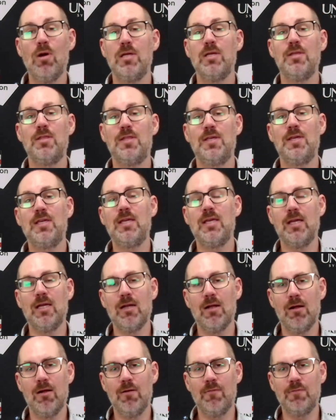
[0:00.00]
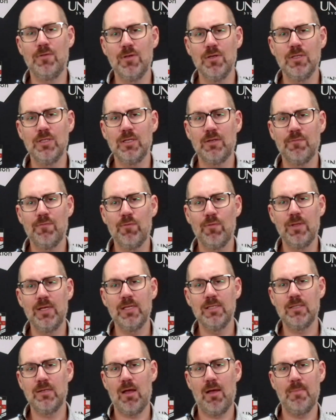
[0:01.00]
you're thinking of using for the
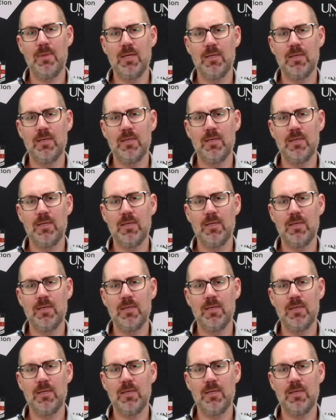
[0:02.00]
assignment.